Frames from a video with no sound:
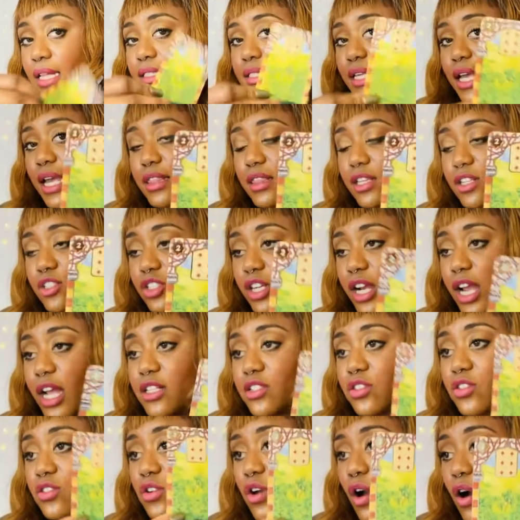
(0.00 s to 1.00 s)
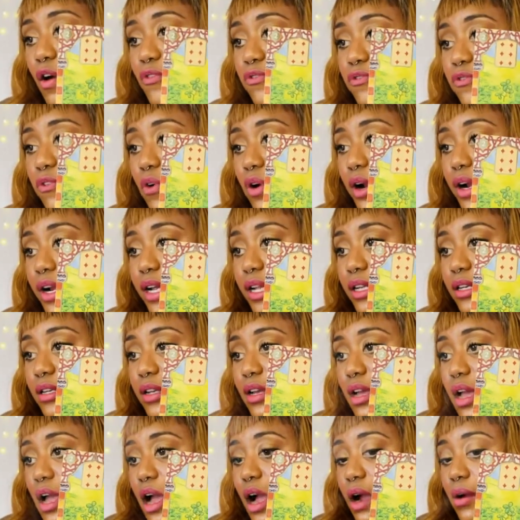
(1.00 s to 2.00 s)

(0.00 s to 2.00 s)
Take the chance. Go for it.